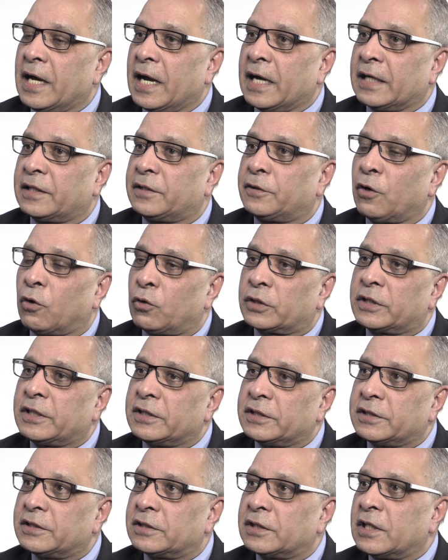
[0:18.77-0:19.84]
and
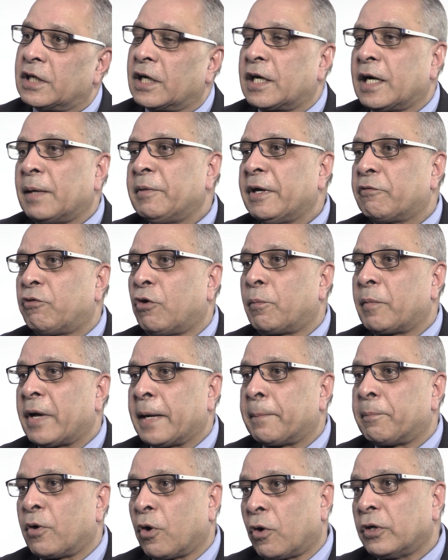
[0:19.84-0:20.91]
doctors coming from
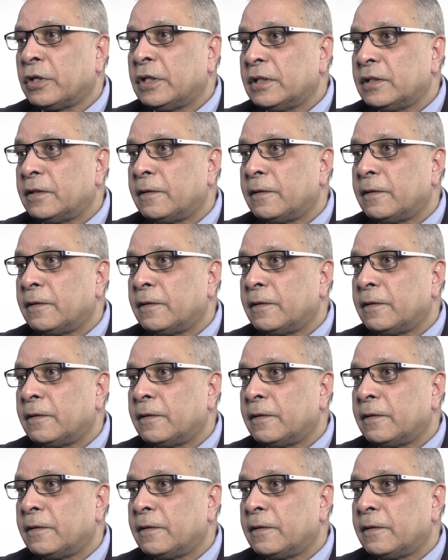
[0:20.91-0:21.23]
abroad